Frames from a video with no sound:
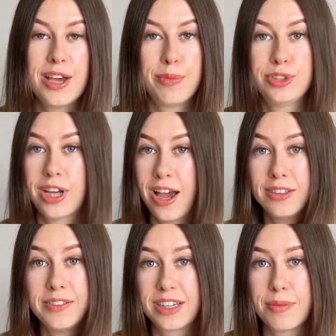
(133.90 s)
which I
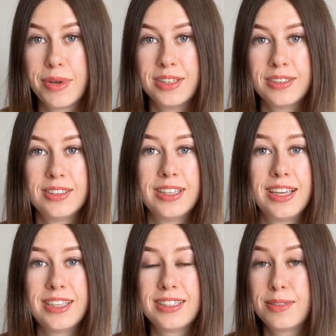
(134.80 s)
highly recommend.
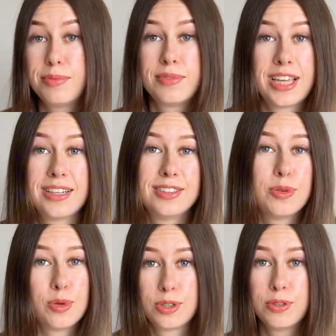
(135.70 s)
They sent
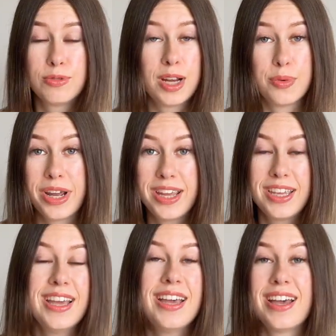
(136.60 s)
the order right
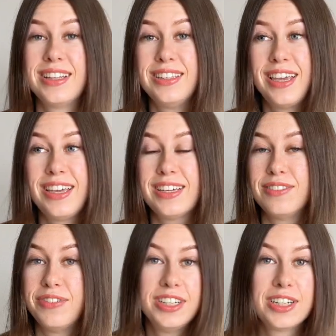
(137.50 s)
away. They are
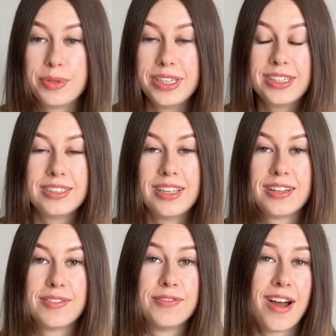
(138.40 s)
very quick.
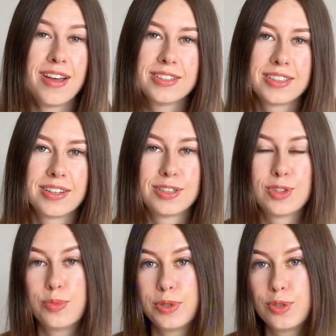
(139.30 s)
The vials are
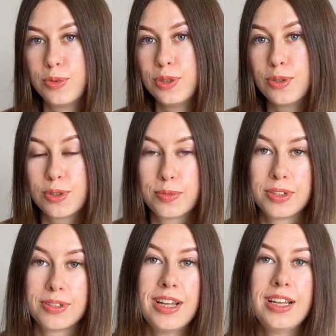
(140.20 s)
super
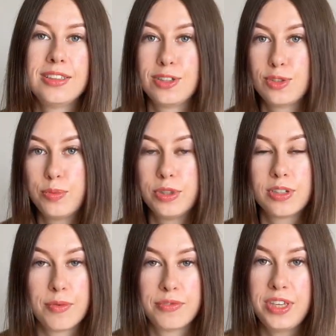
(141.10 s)
durable. They're super
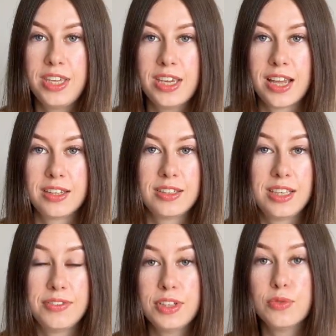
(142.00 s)
comfy, and
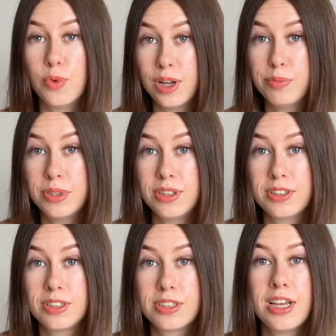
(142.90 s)
even 1
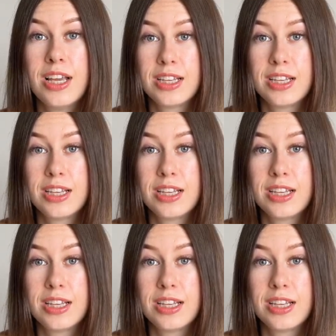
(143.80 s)
milliliter